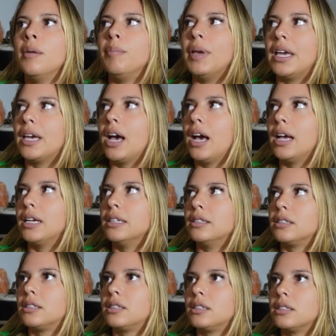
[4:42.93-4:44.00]

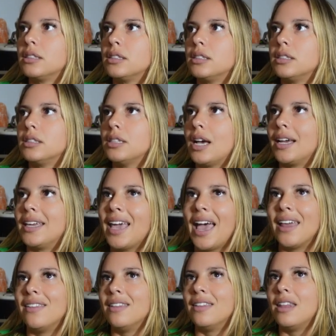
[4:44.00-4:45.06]
Because
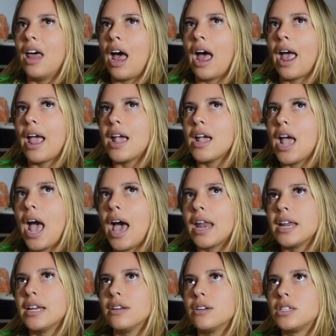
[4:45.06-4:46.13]
again, I
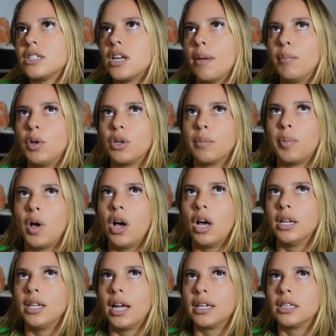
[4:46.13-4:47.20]
hadn't stumbled
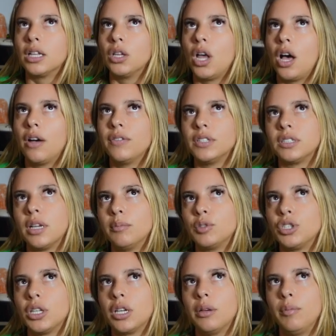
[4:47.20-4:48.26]
upon like the law of
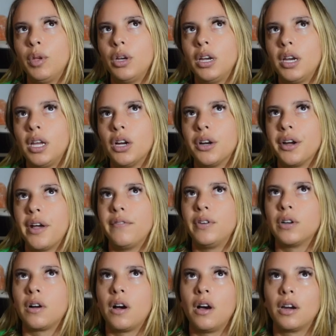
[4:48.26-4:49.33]
assumption community or
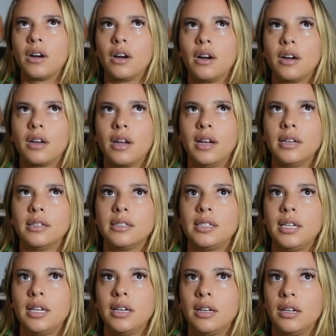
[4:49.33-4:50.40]
Neville Goddard
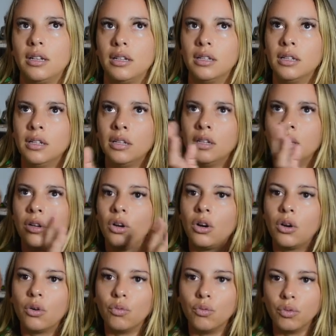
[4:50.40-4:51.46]
until
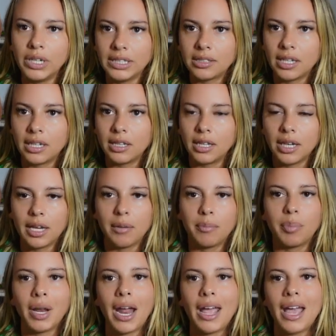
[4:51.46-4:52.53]
recently,
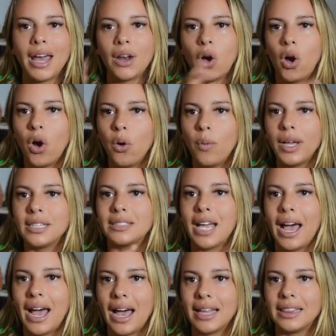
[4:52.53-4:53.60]
but I had always
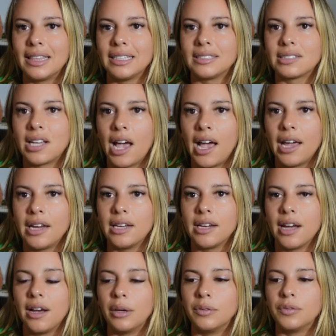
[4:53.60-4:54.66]
had this kind
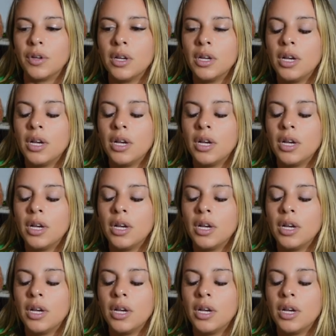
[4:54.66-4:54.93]
of